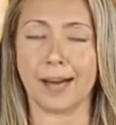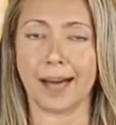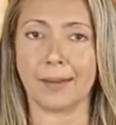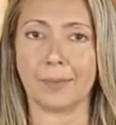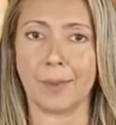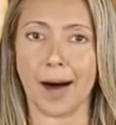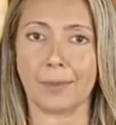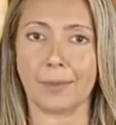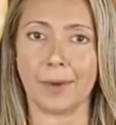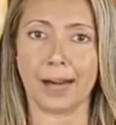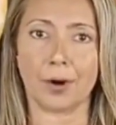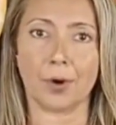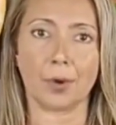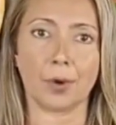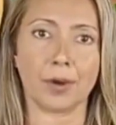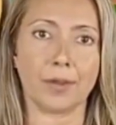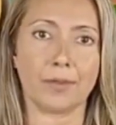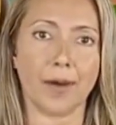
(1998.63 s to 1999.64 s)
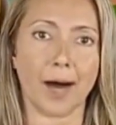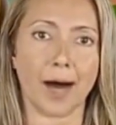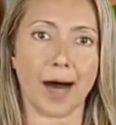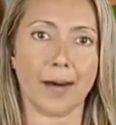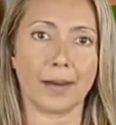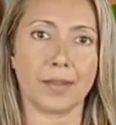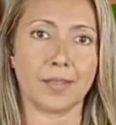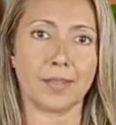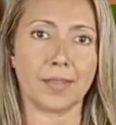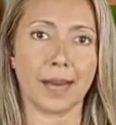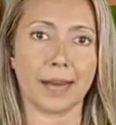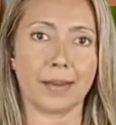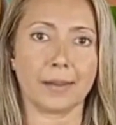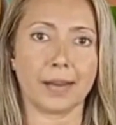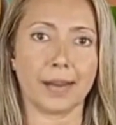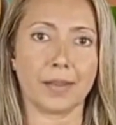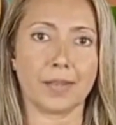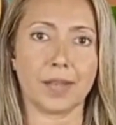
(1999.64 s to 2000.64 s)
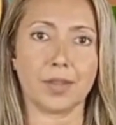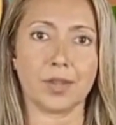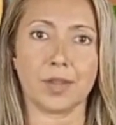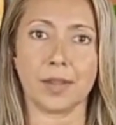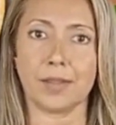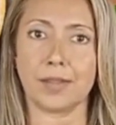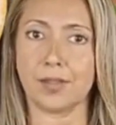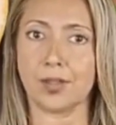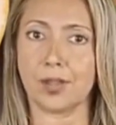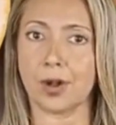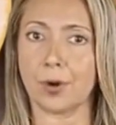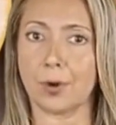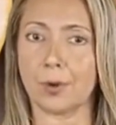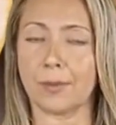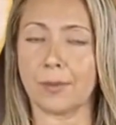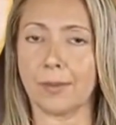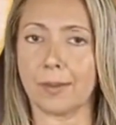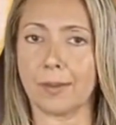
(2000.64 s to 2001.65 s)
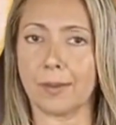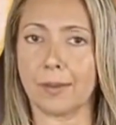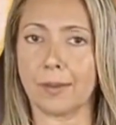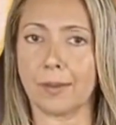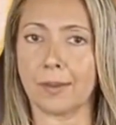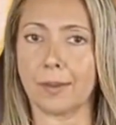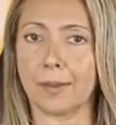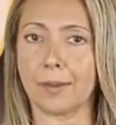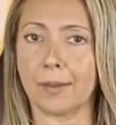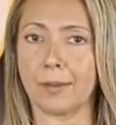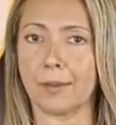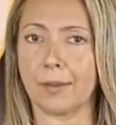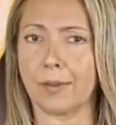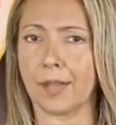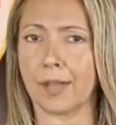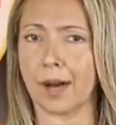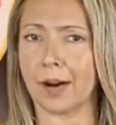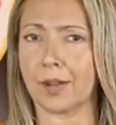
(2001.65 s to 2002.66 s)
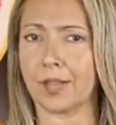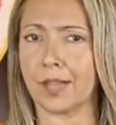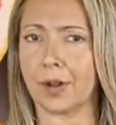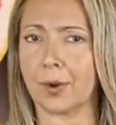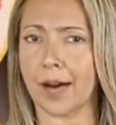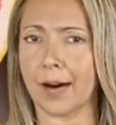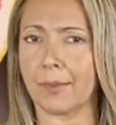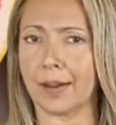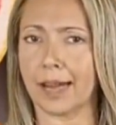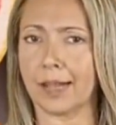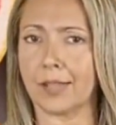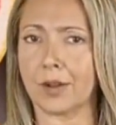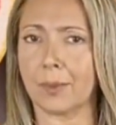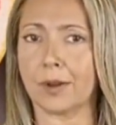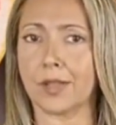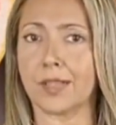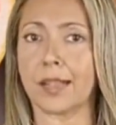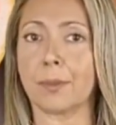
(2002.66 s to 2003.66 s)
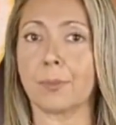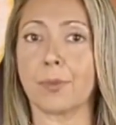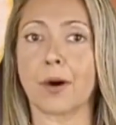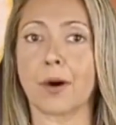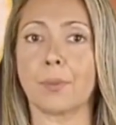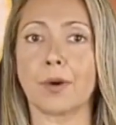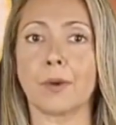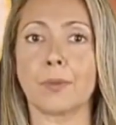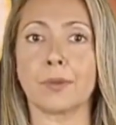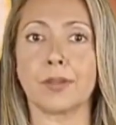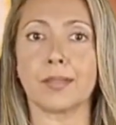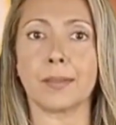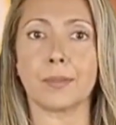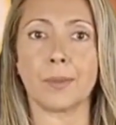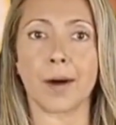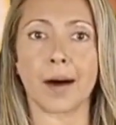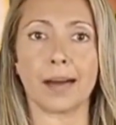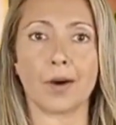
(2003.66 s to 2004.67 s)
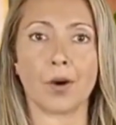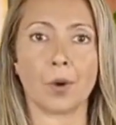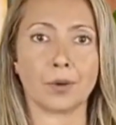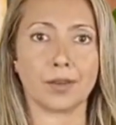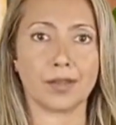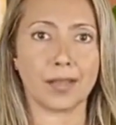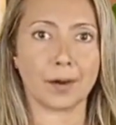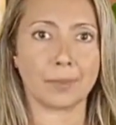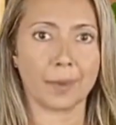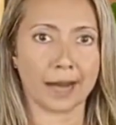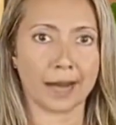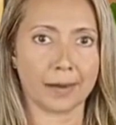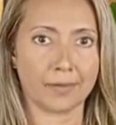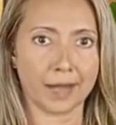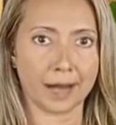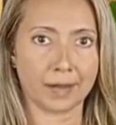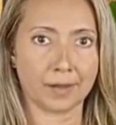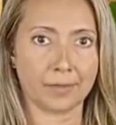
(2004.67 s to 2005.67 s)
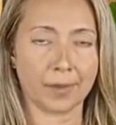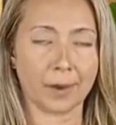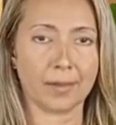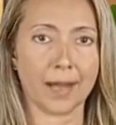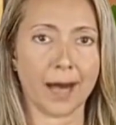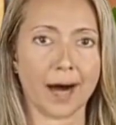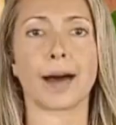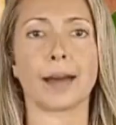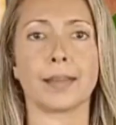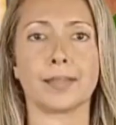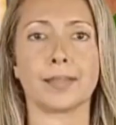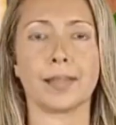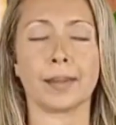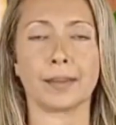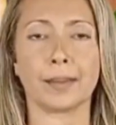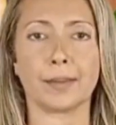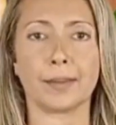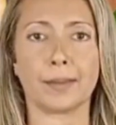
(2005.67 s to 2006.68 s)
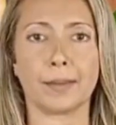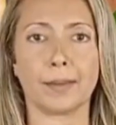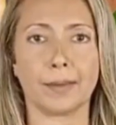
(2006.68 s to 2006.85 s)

It may be good for other skin conditions too. Those who have intimacy problems may also benefit from niacin.